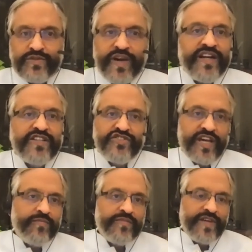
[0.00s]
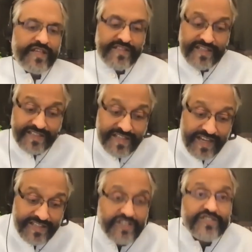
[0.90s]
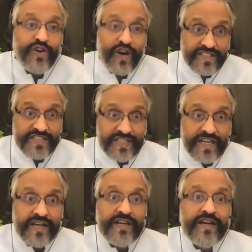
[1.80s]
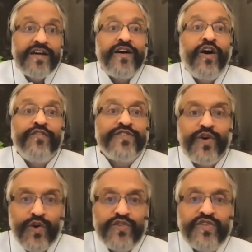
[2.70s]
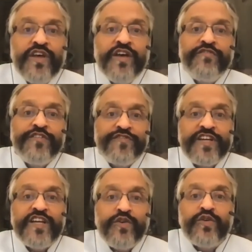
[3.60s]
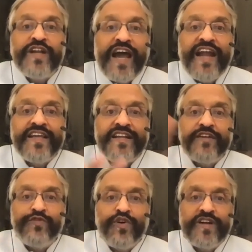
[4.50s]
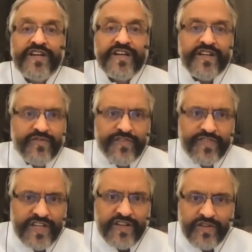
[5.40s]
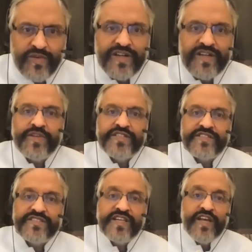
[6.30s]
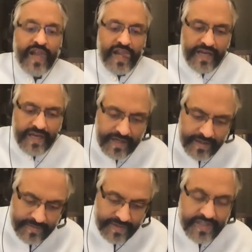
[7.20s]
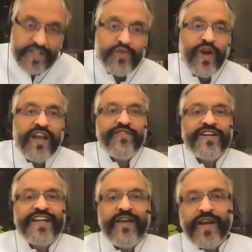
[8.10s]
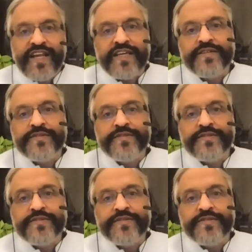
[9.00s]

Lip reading: quite a jam. And the other thing, I just got the data of those 15 who died in our 415 or 20 patients, 12 were diabetic.